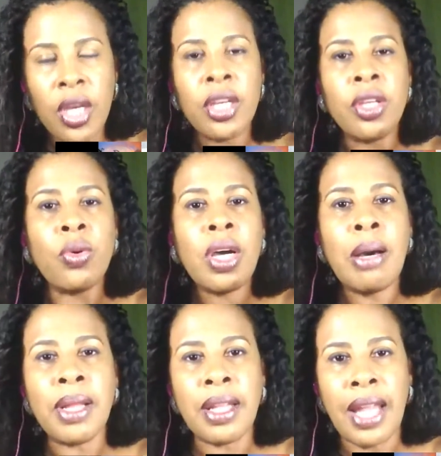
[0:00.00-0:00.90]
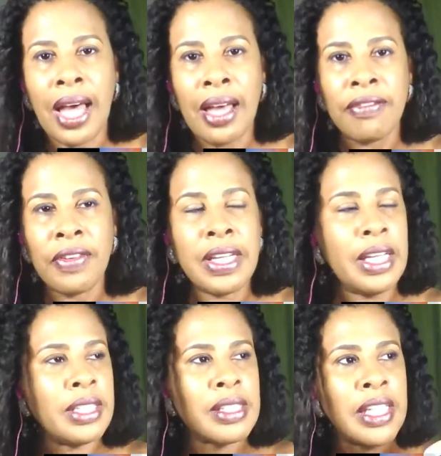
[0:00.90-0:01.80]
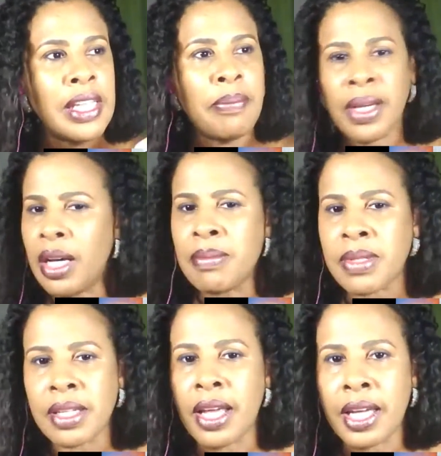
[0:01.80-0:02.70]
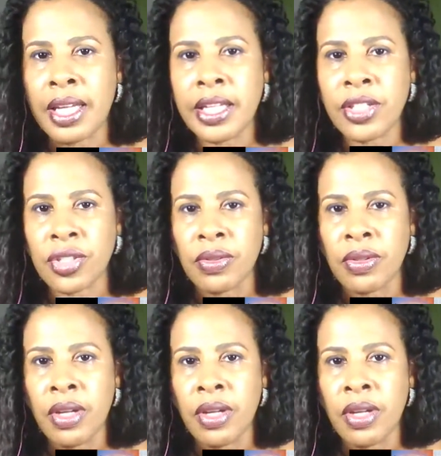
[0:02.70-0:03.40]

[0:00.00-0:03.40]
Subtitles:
You come alive. Sleep becomes a non-issue.